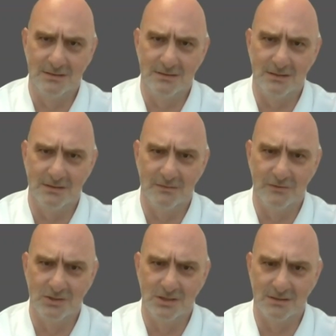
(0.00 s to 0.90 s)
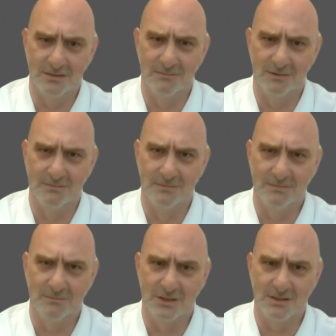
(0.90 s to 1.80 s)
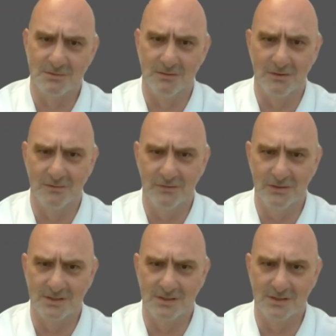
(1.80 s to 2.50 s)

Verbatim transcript: it in the future? Perhaps I'm confused. Yeah,